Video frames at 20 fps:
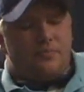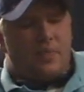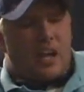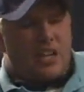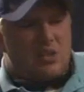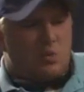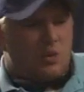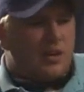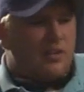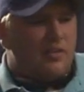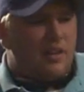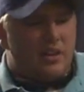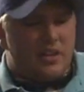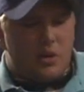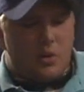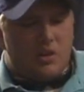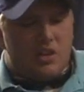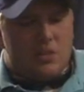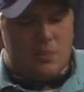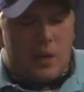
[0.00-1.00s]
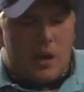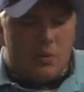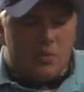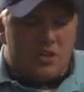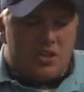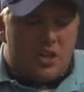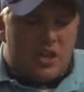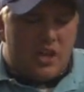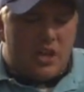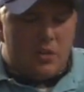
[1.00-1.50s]
that's whenever they're doing a spot
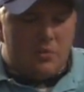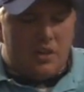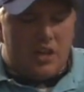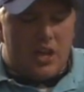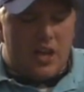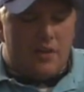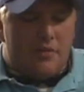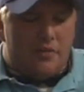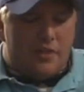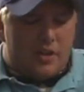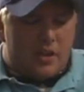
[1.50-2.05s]
with JWF,